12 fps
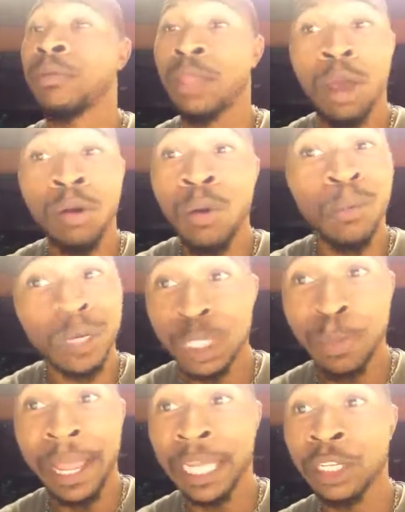y'all don't
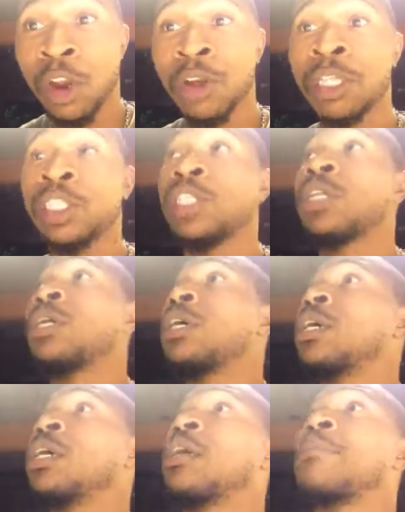respect darkness.
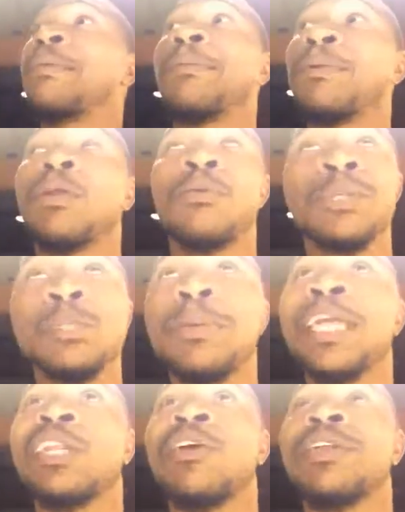People don't respect